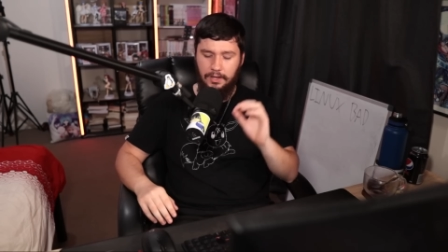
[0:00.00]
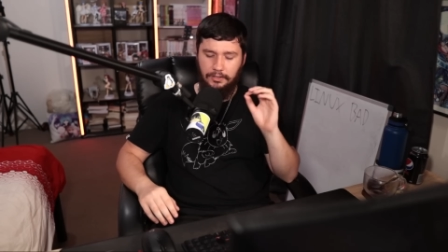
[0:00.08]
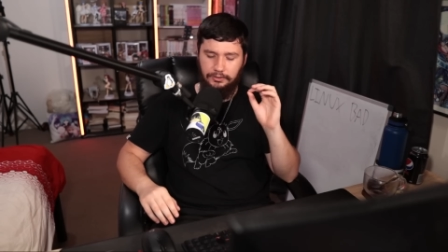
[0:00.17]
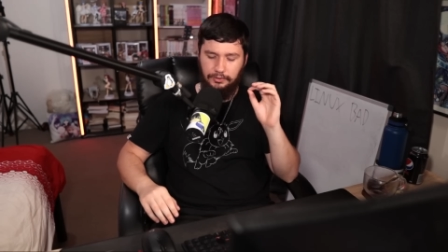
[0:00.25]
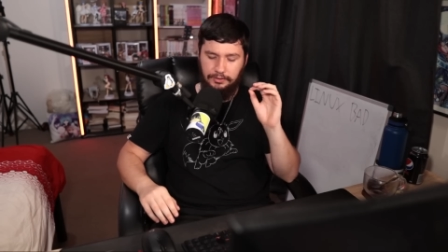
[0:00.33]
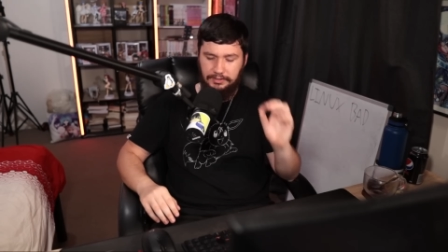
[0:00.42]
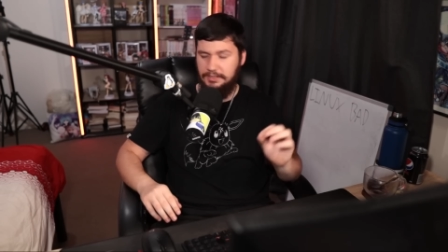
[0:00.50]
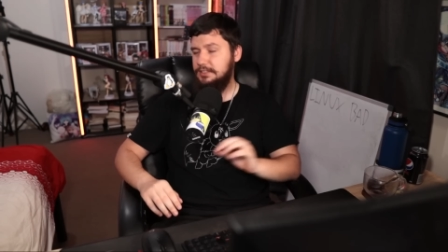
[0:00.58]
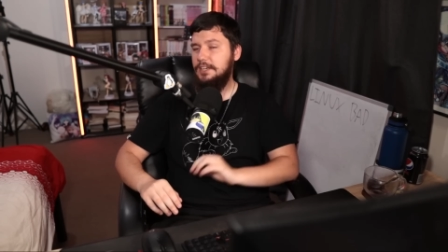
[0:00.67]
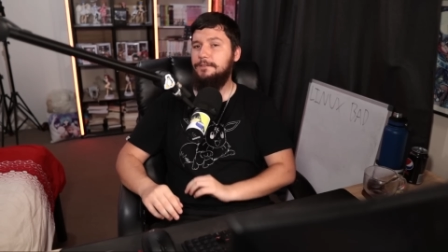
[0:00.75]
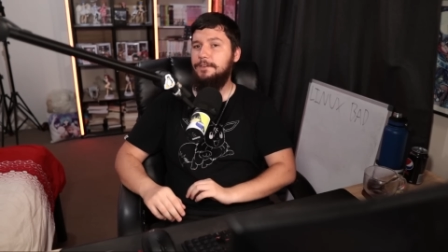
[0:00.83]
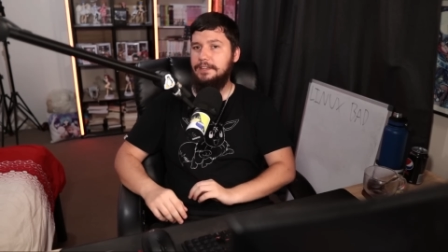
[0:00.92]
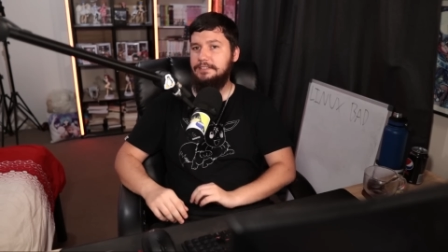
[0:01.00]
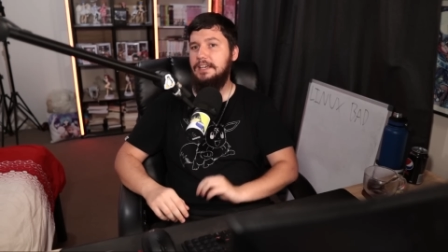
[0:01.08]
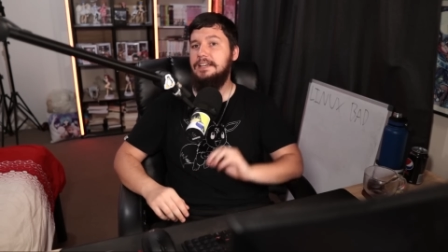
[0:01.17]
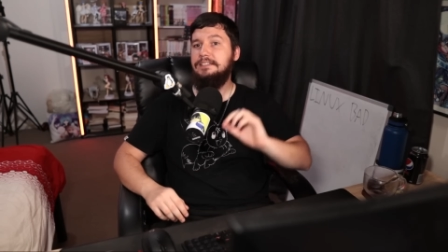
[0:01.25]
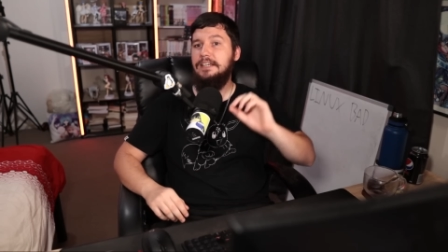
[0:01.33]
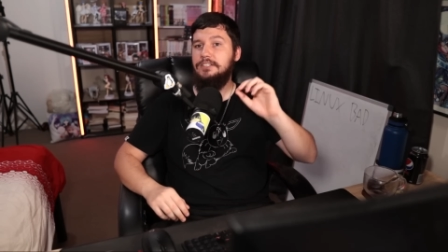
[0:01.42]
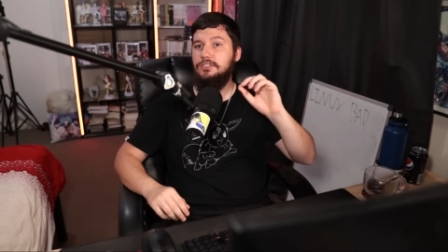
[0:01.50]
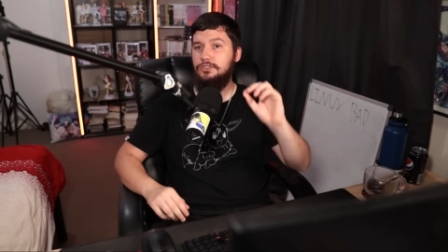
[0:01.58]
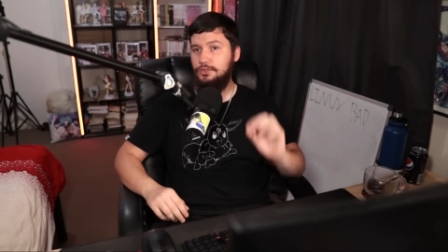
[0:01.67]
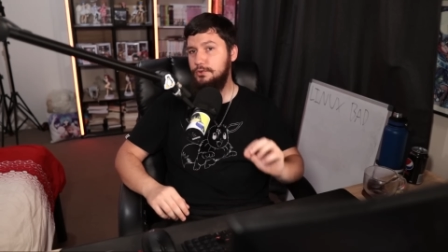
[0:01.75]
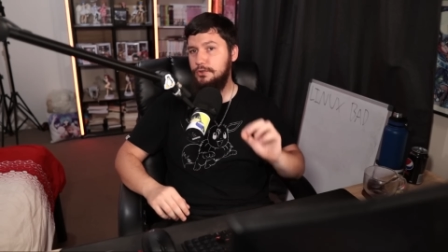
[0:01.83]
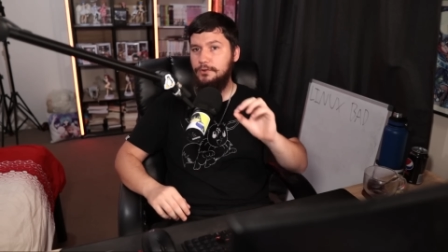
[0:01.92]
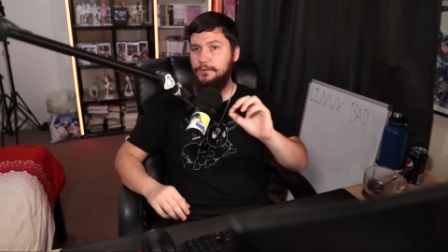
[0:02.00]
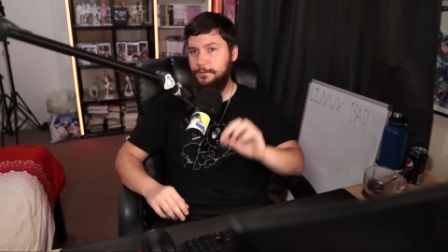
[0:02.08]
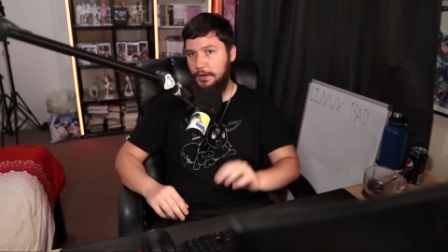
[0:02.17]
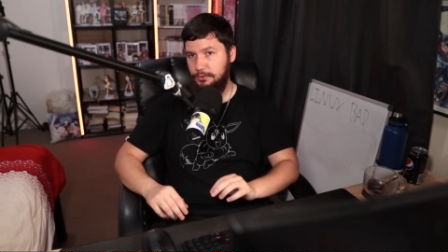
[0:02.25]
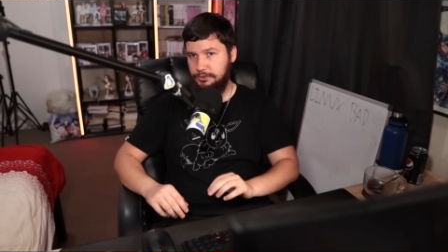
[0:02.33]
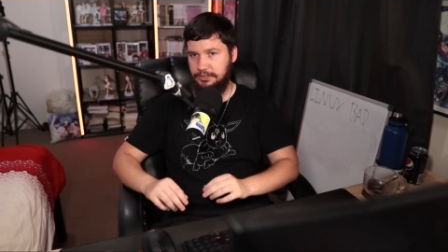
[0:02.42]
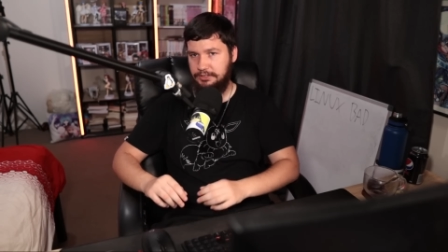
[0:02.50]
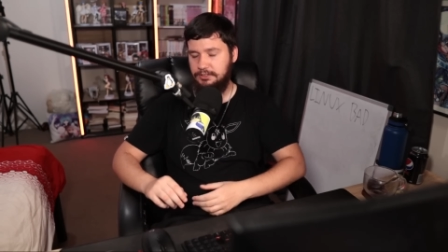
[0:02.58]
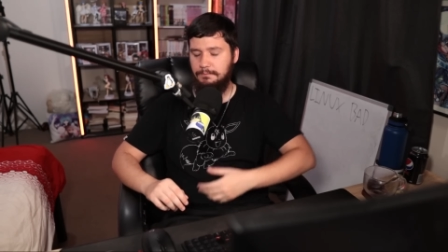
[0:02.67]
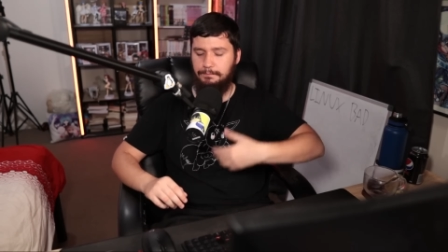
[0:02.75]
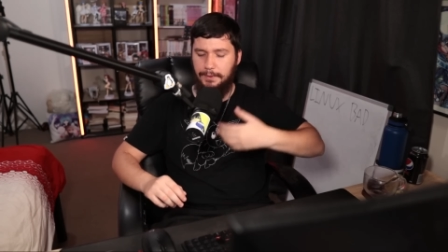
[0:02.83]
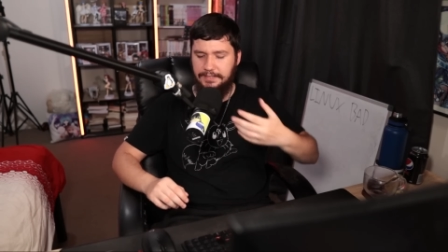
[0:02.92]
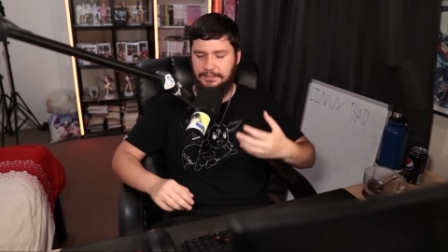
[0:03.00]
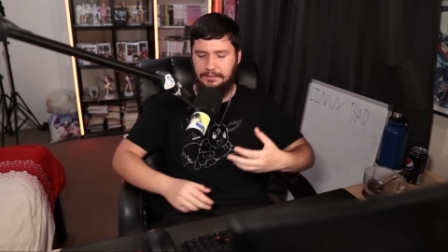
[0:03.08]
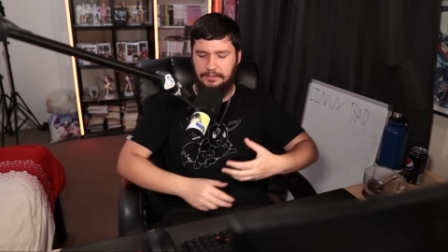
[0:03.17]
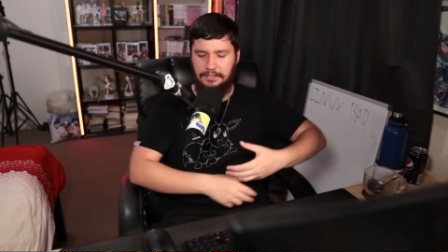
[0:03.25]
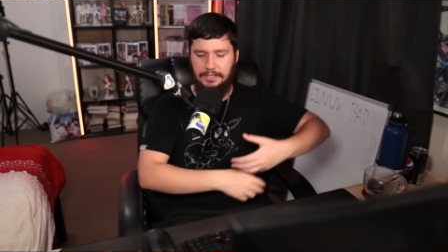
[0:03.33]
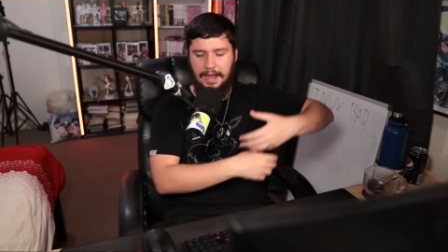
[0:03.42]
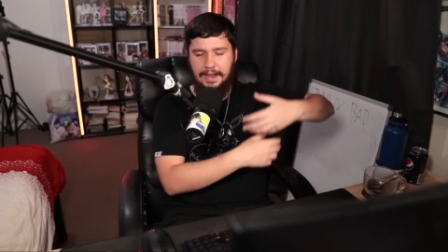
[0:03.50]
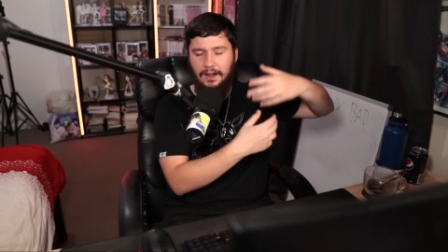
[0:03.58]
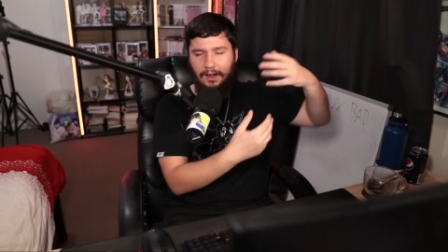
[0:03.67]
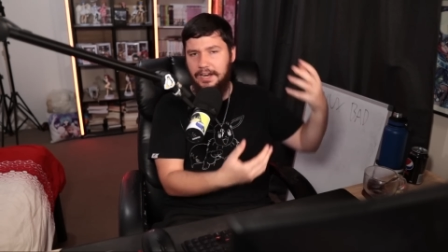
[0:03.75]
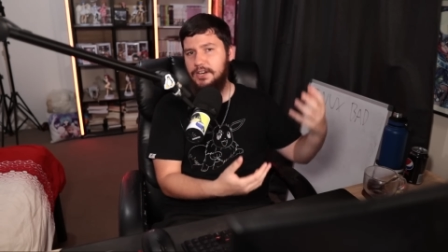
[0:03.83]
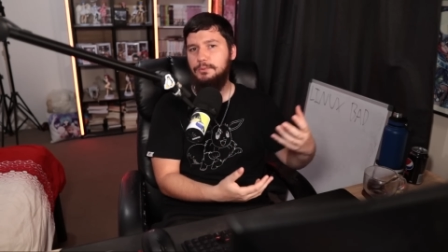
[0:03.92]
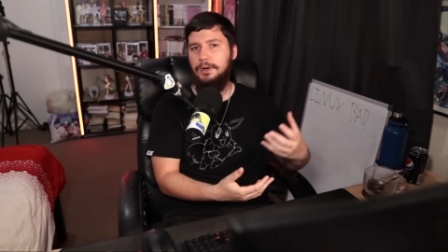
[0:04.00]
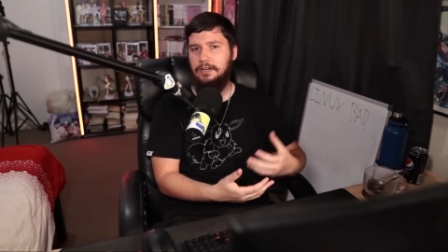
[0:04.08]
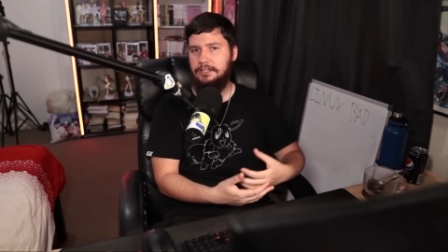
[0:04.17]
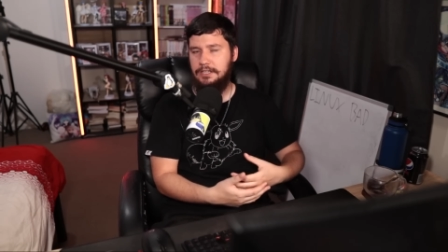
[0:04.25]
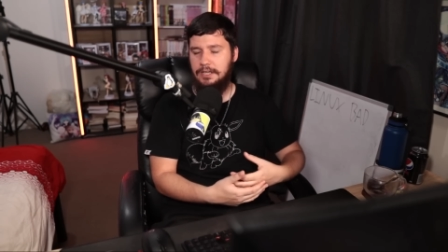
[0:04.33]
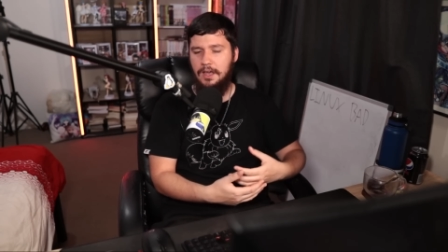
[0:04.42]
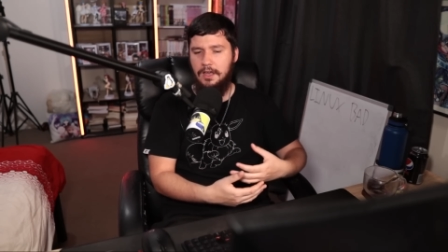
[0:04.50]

So SysFS is a pseudo file system, basically a hierarchy